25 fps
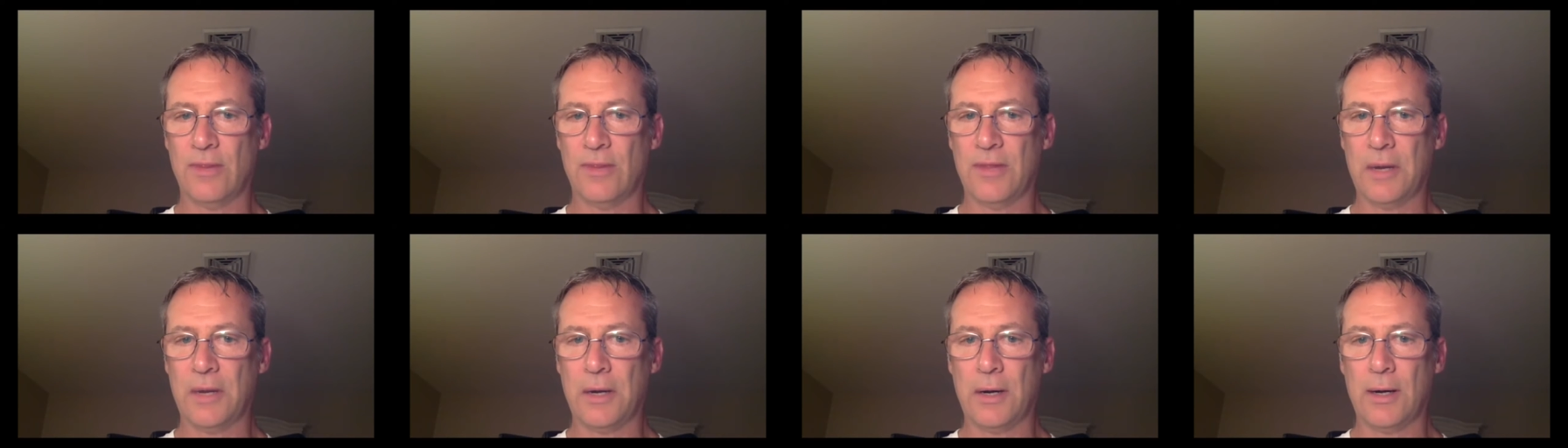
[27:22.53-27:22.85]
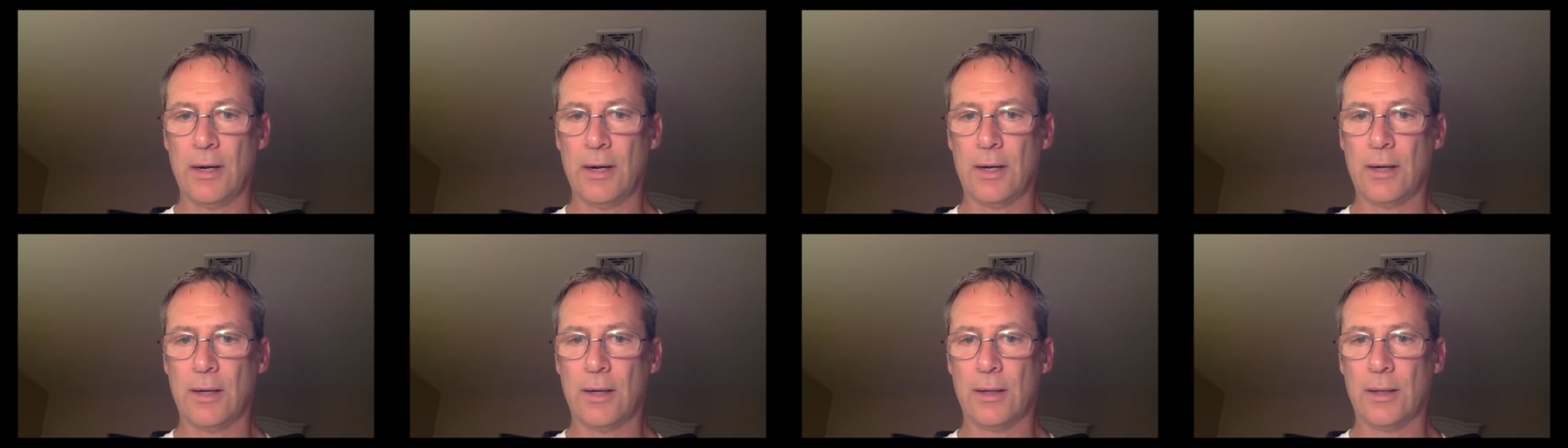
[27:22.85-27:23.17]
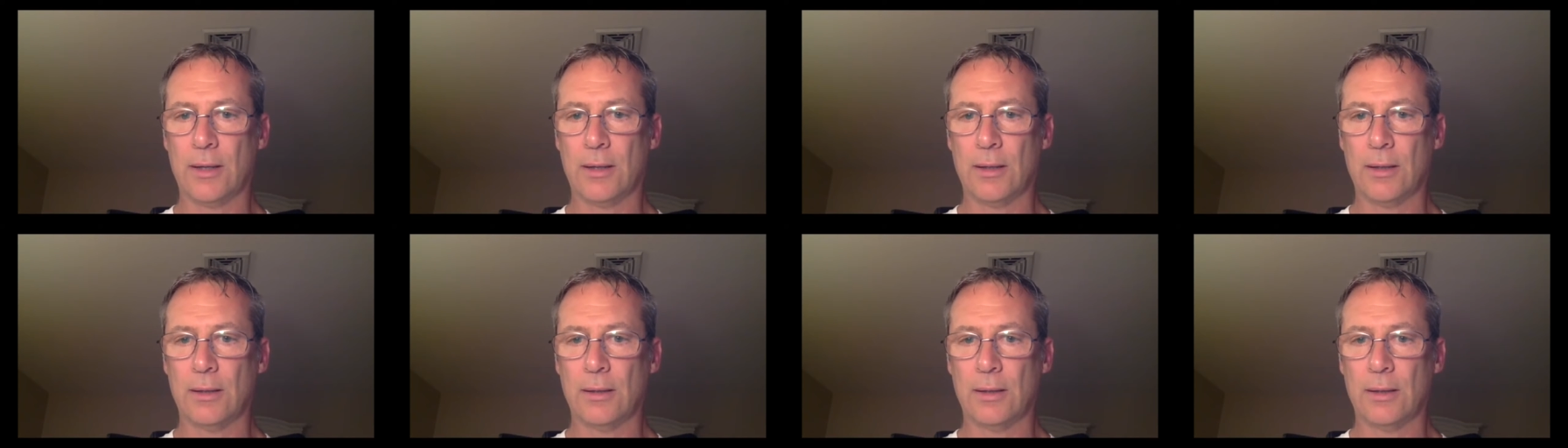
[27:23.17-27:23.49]
there
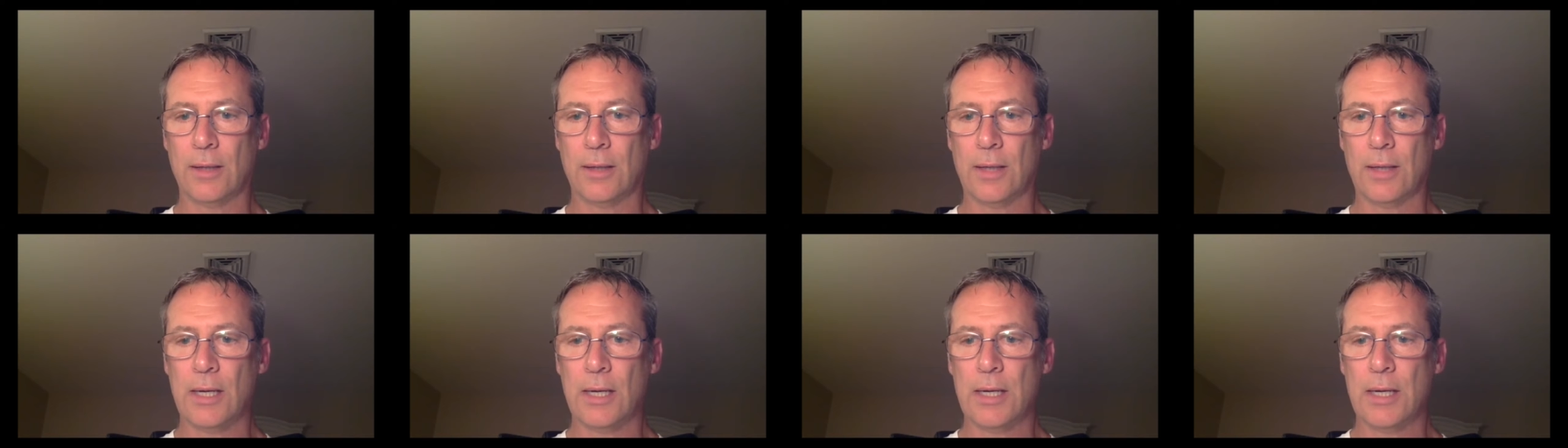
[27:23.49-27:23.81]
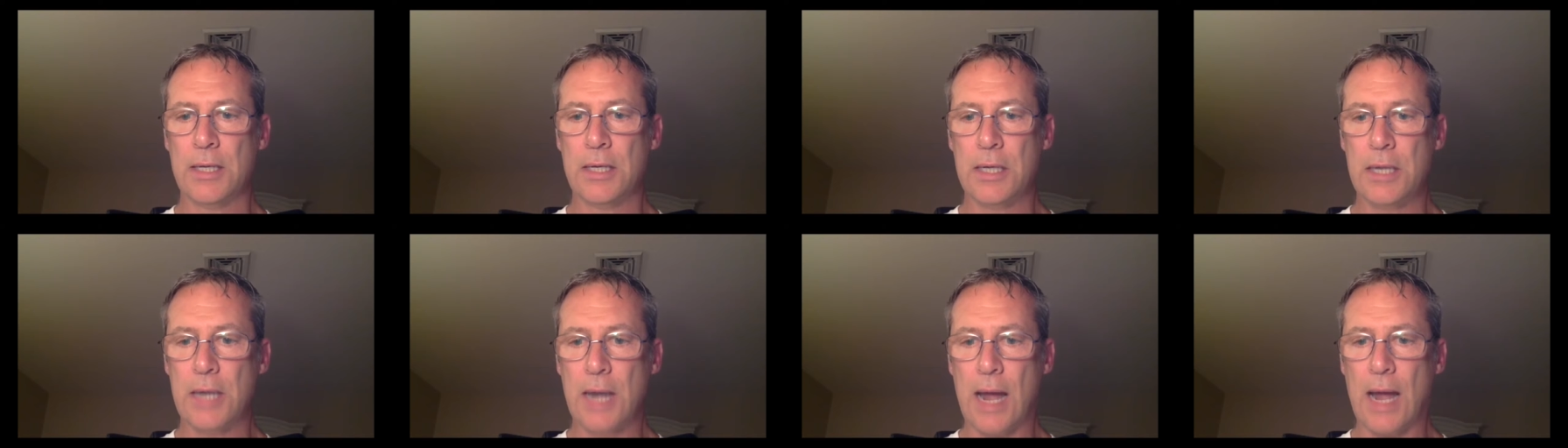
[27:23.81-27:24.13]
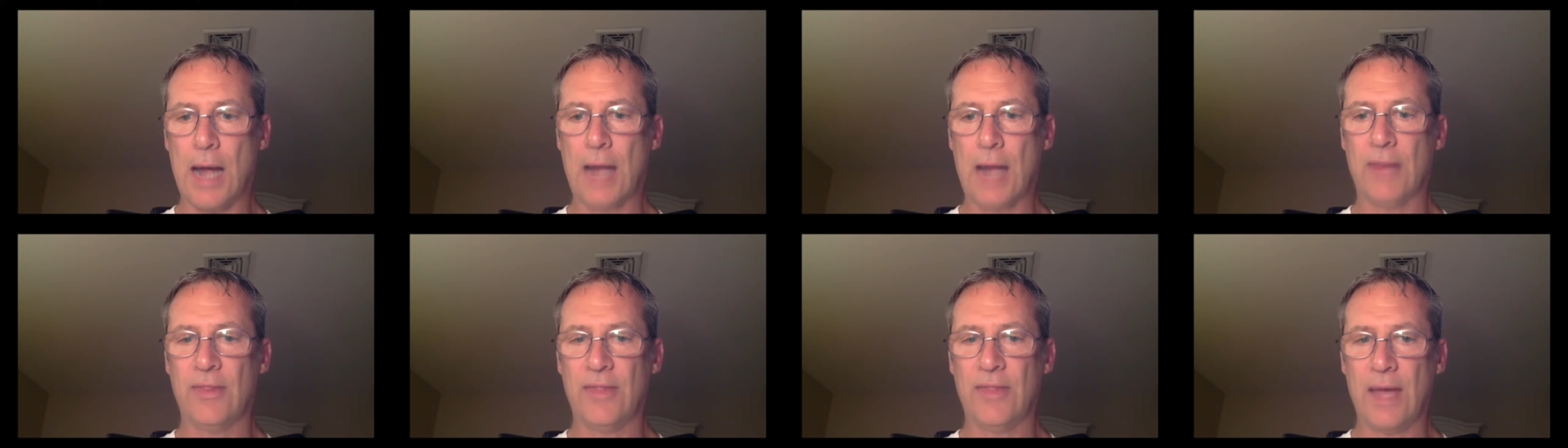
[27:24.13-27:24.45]
are
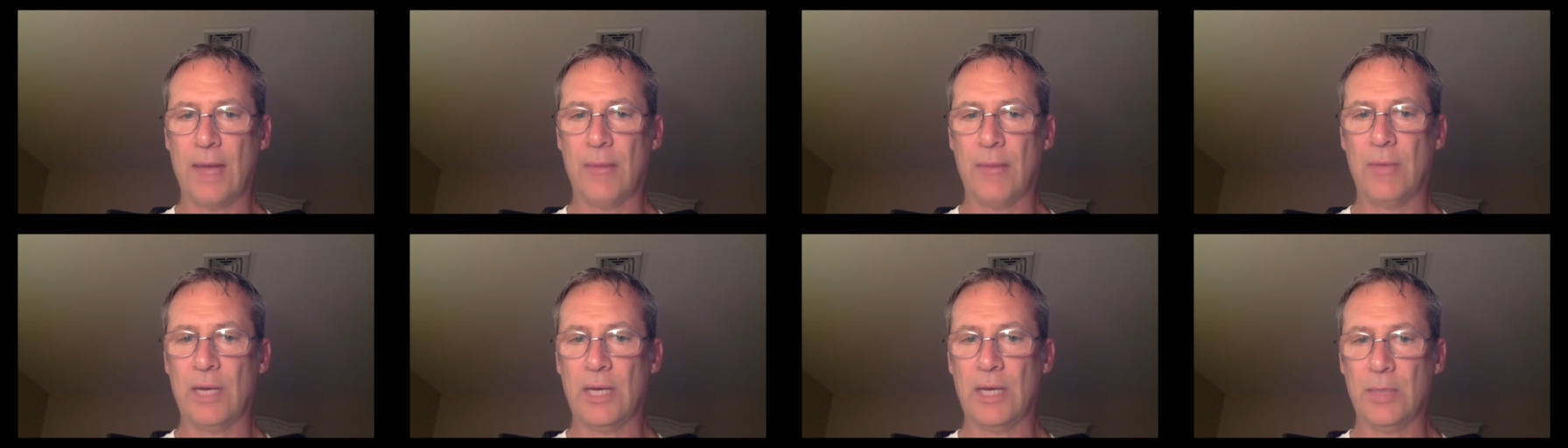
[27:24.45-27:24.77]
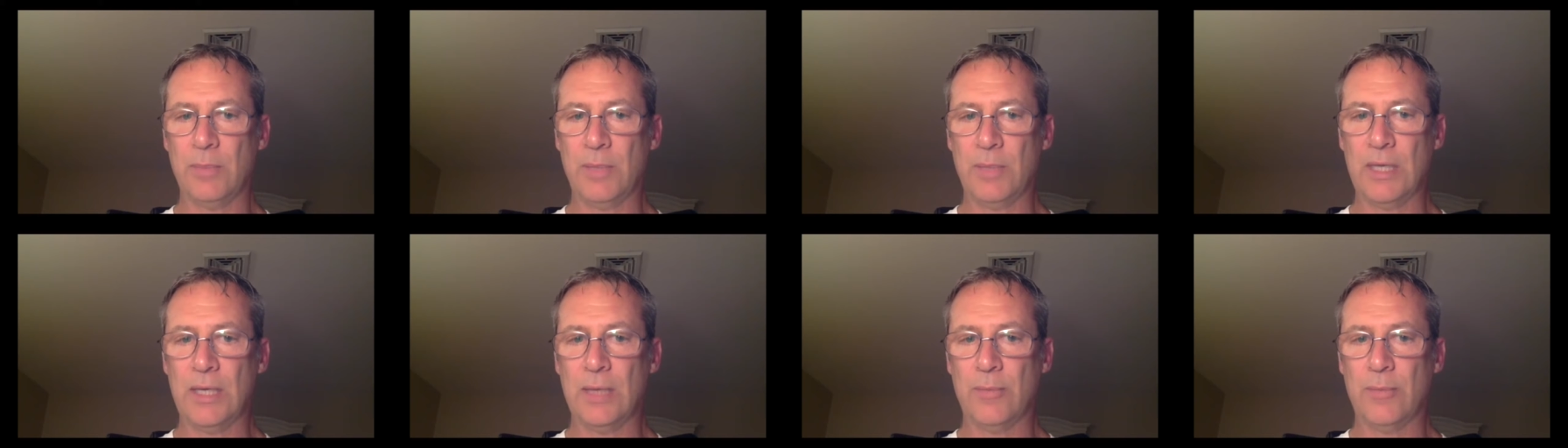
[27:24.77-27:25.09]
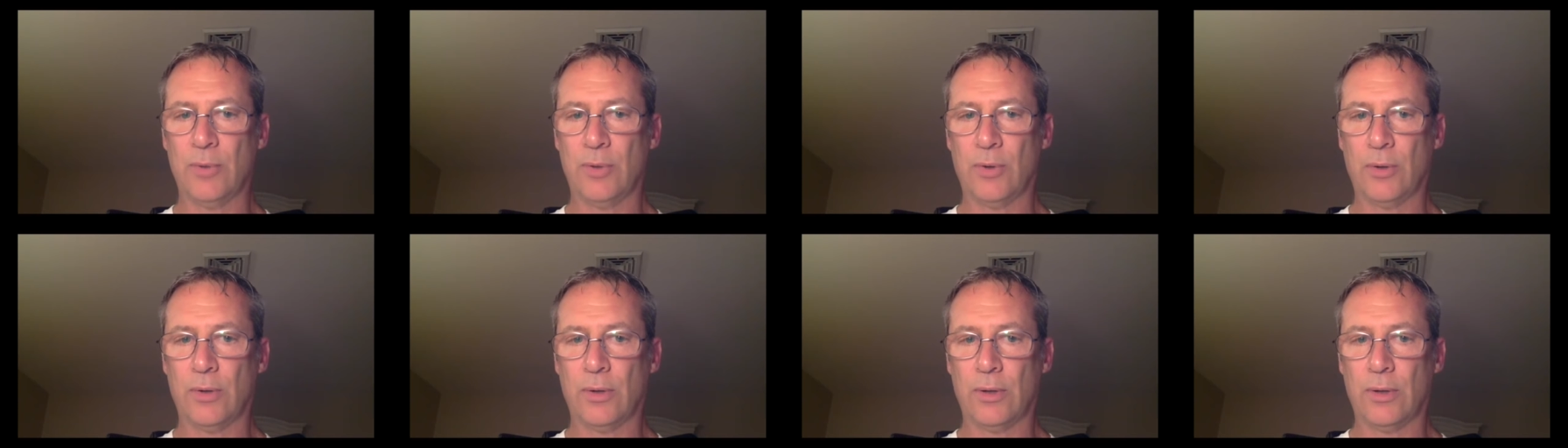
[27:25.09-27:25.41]
not that many
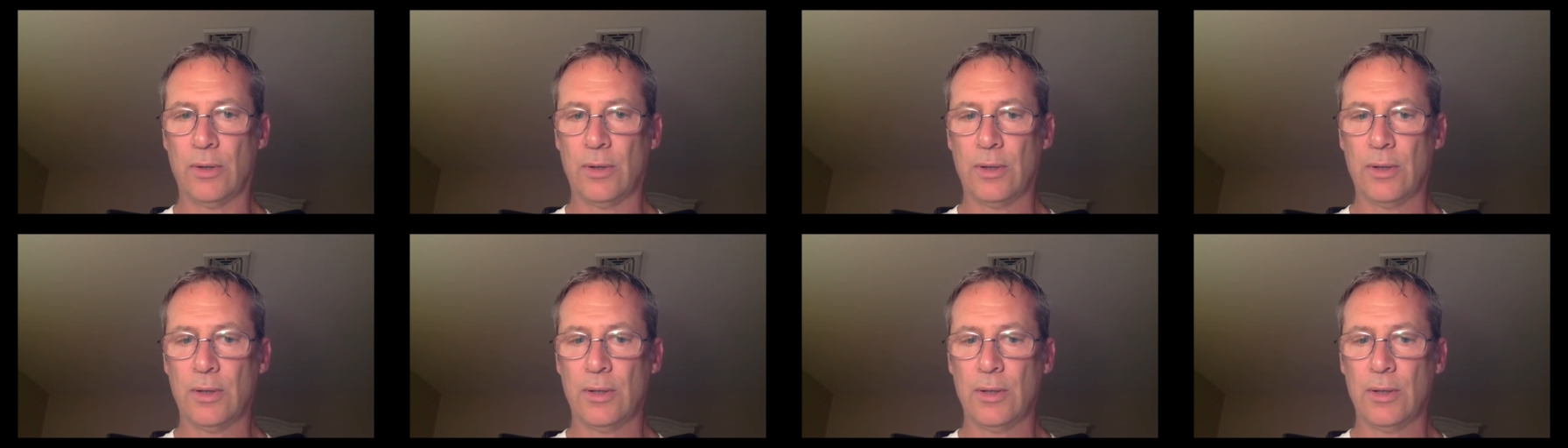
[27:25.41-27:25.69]
people